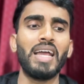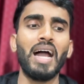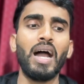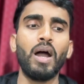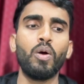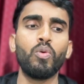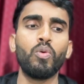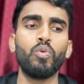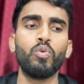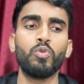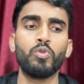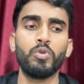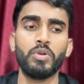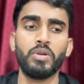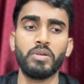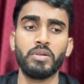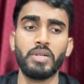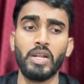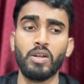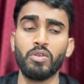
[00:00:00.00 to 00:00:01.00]
how
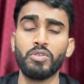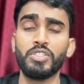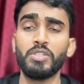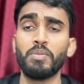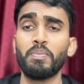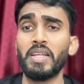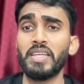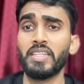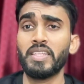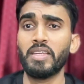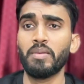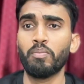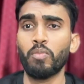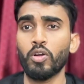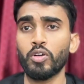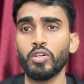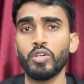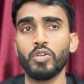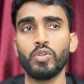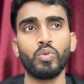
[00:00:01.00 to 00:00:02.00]
technology plays an
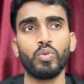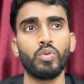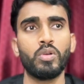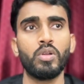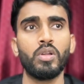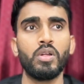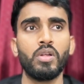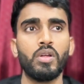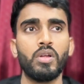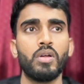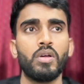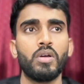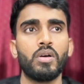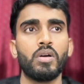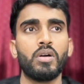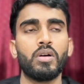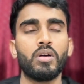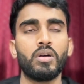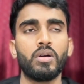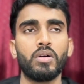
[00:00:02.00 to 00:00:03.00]
important role
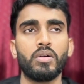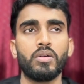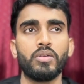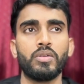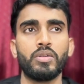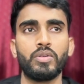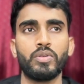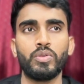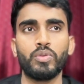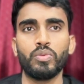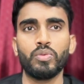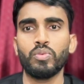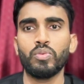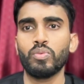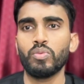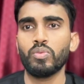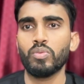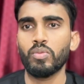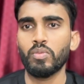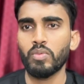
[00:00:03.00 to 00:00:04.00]
to
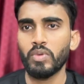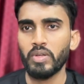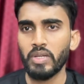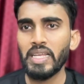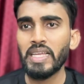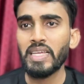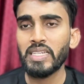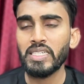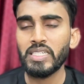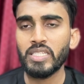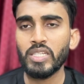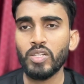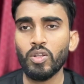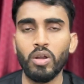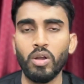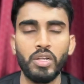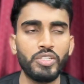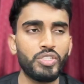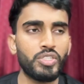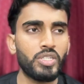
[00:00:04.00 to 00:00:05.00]
increase the
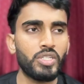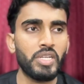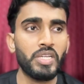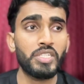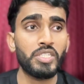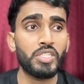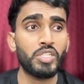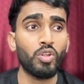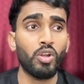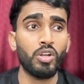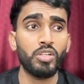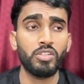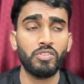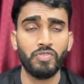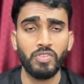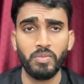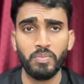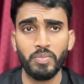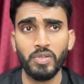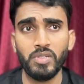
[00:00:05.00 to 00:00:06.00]
knowledge of
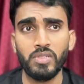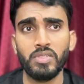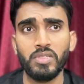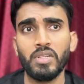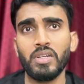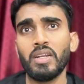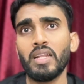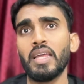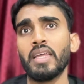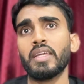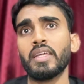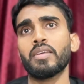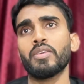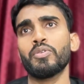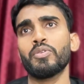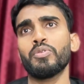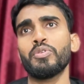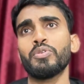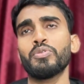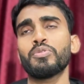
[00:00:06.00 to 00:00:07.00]
a person. Like
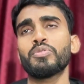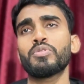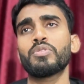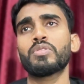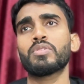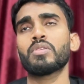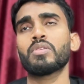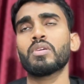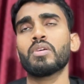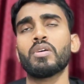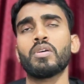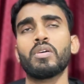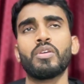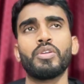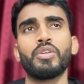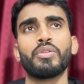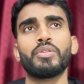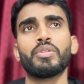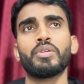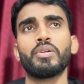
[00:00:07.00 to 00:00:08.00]
you use
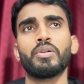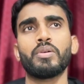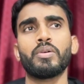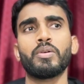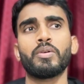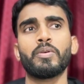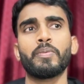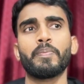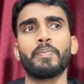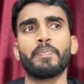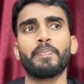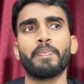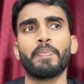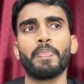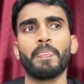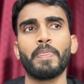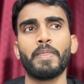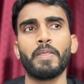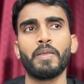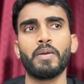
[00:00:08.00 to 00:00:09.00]
the
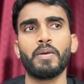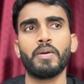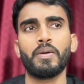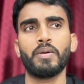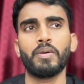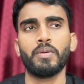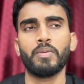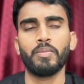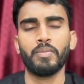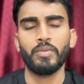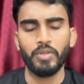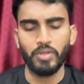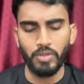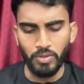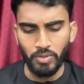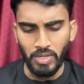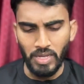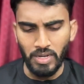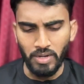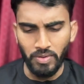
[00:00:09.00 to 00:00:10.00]
uh, you
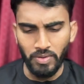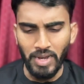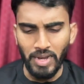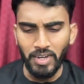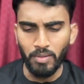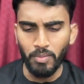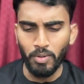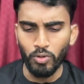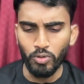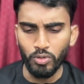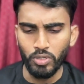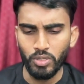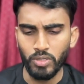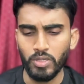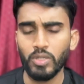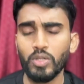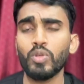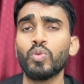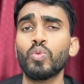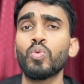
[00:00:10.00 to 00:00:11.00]
can write about
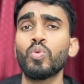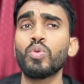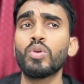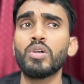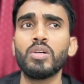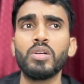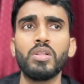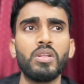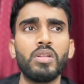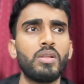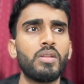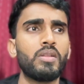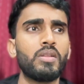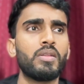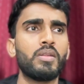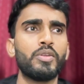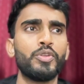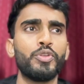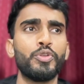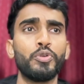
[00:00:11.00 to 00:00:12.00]
Google,
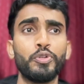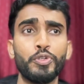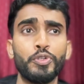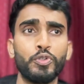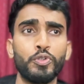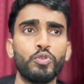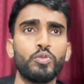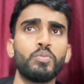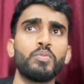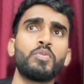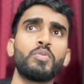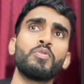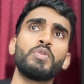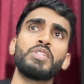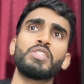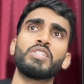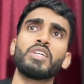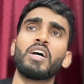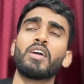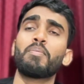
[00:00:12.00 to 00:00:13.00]
YouTube,
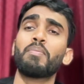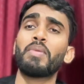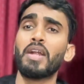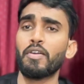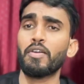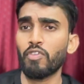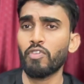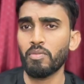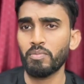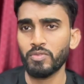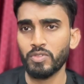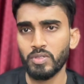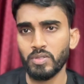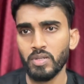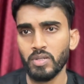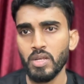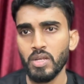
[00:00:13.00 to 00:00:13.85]
which are platforms